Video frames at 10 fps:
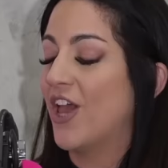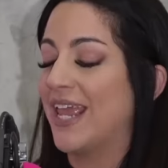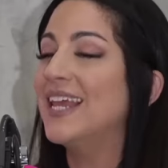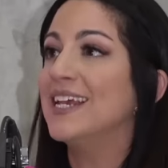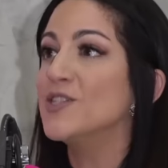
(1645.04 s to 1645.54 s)

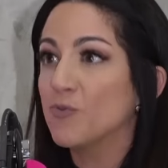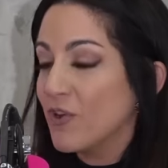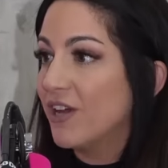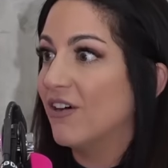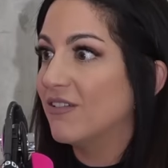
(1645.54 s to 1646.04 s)
it is
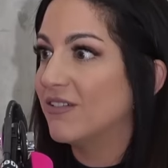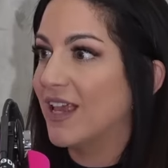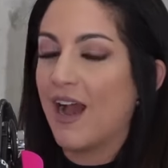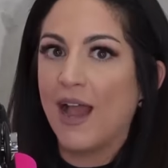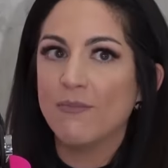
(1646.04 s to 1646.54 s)
real.
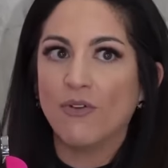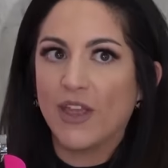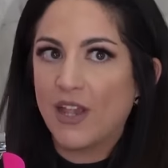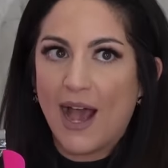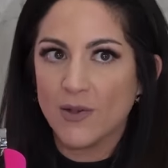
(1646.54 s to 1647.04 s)
Like I'm
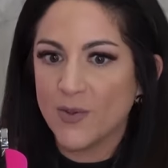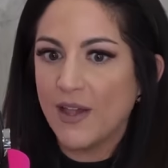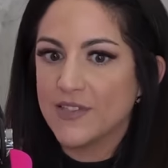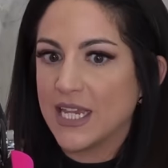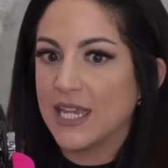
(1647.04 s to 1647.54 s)
like
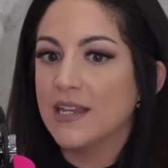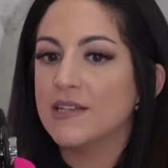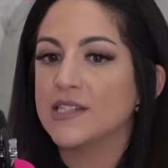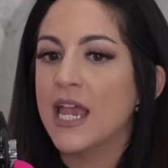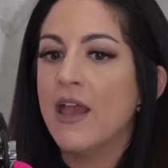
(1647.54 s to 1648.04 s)
Housewives, it
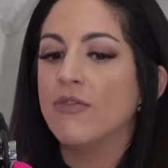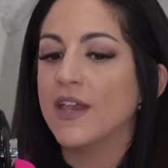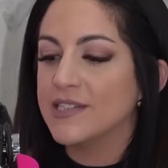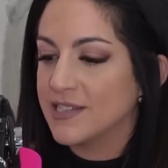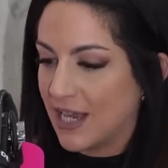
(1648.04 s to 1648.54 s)
is,
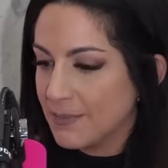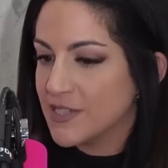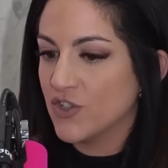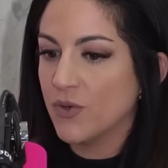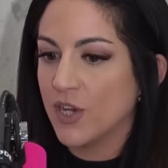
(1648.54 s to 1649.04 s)
they set up
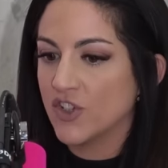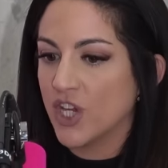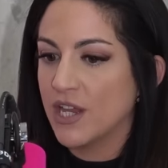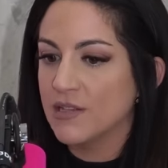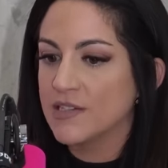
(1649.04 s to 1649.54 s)

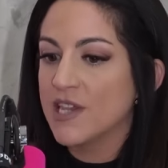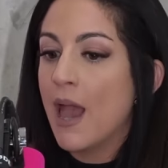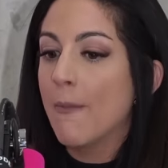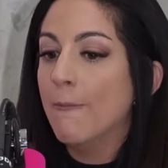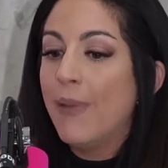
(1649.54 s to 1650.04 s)
situations,
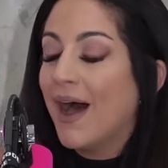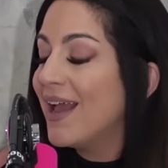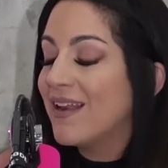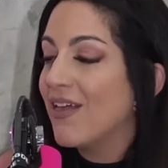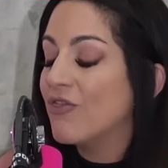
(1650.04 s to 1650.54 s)

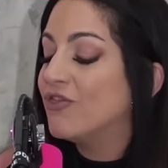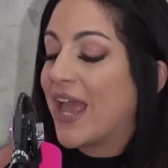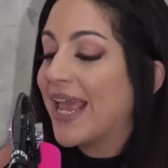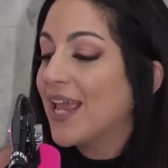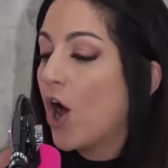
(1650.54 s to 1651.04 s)
but
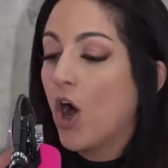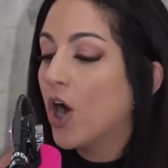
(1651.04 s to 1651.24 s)
you